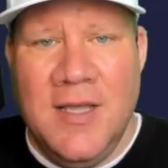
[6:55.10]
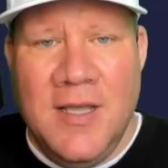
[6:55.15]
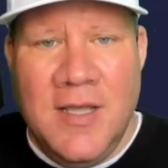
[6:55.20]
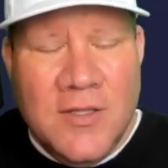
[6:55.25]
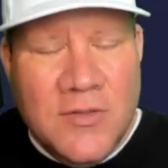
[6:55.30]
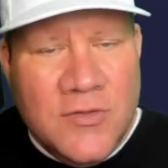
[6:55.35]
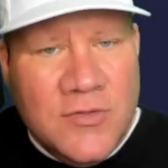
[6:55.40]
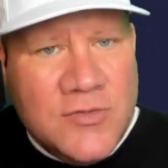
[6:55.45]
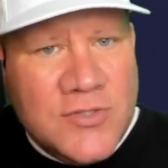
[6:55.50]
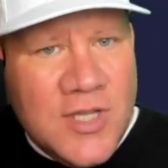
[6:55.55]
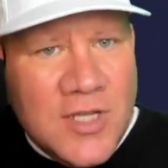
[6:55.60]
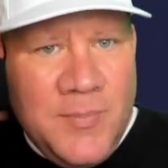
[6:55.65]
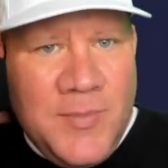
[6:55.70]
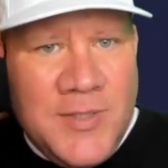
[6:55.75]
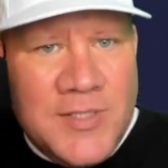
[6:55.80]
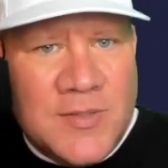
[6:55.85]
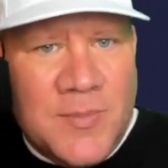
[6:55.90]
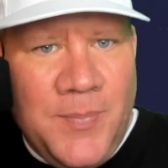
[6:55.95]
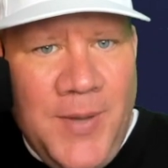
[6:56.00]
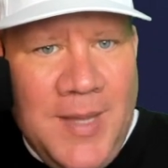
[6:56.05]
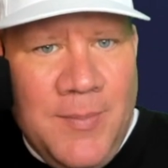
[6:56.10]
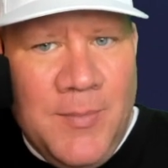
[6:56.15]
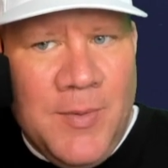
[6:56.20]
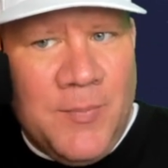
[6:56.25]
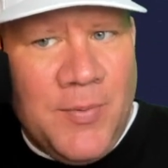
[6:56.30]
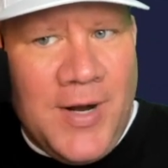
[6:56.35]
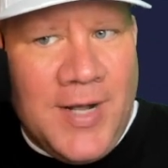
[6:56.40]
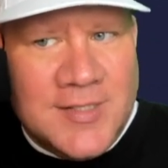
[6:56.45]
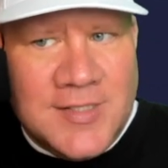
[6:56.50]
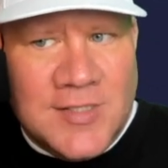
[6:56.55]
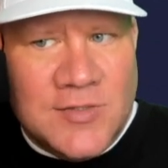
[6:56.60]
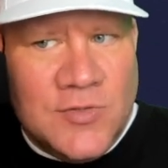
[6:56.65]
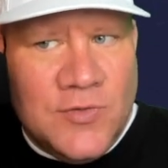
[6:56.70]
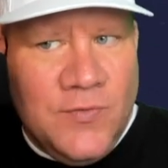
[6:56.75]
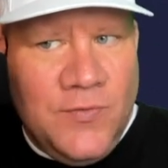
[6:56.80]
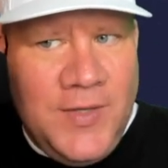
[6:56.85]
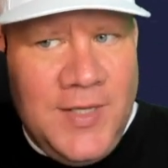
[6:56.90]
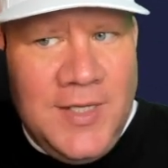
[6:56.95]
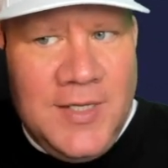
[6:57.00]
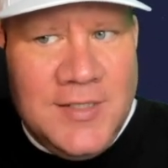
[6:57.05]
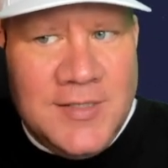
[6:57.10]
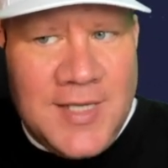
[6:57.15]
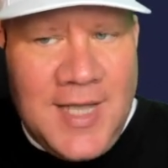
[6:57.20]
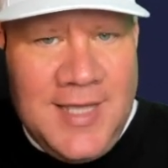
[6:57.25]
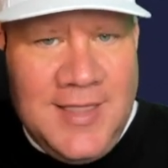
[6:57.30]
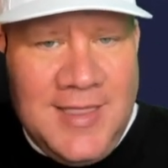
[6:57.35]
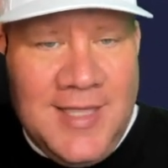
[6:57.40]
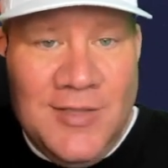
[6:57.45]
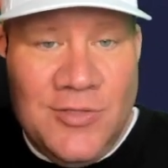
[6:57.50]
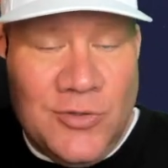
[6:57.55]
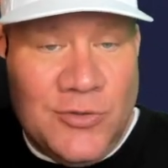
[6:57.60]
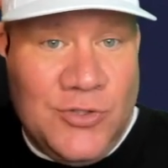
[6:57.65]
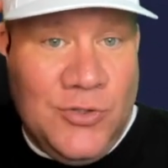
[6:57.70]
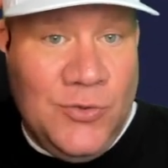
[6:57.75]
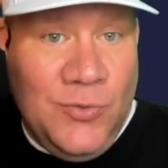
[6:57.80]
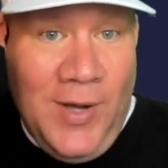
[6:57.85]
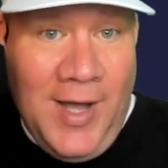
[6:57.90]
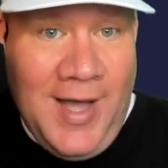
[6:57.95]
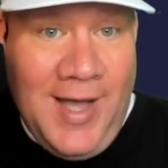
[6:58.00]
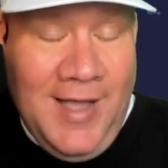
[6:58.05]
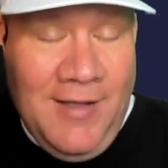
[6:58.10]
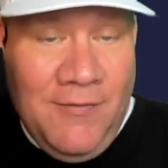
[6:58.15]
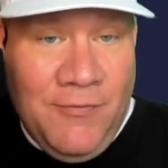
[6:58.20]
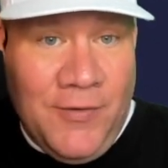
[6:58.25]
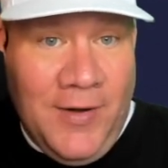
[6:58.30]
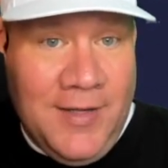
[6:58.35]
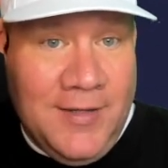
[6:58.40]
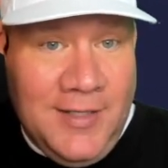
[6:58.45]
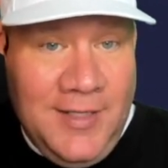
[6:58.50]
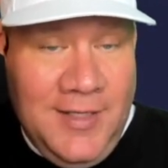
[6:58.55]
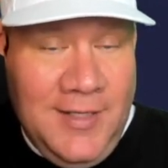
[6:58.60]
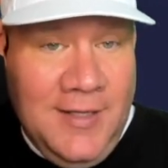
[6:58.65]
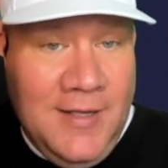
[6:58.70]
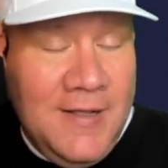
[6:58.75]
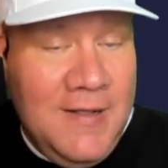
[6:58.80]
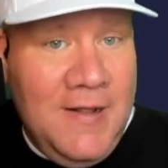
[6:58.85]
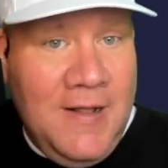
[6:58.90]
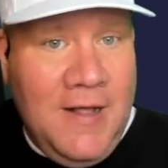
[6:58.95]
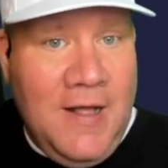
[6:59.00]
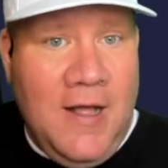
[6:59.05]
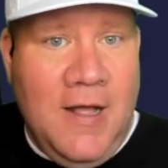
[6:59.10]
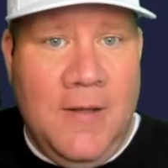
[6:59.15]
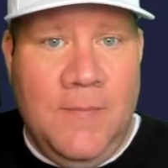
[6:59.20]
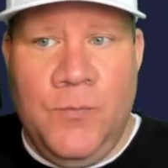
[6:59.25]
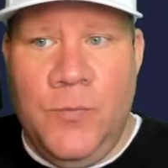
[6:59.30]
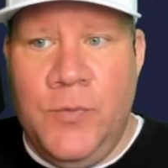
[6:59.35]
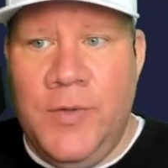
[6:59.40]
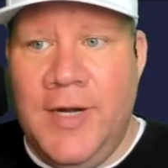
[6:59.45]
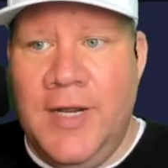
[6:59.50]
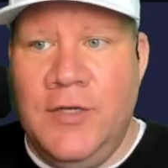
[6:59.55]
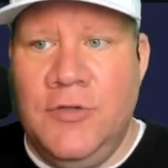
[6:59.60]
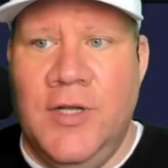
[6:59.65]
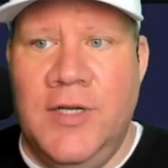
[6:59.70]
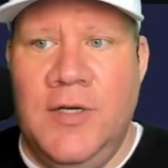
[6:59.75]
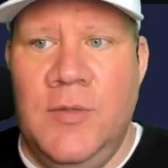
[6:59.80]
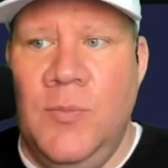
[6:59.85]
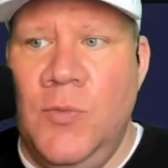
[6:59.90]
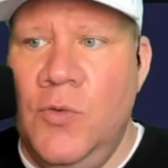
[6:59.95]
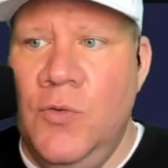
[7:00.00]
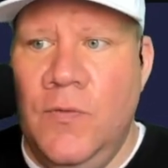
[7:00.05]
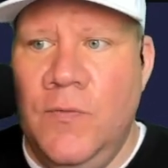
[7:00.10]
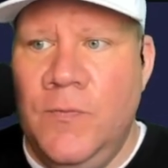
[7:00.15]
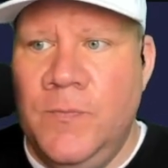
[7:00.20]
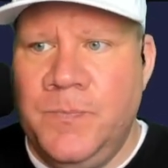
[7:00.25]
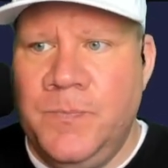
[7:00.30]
there's going to be some payment processor fees. I think they're too high, frankly. When I tried to move,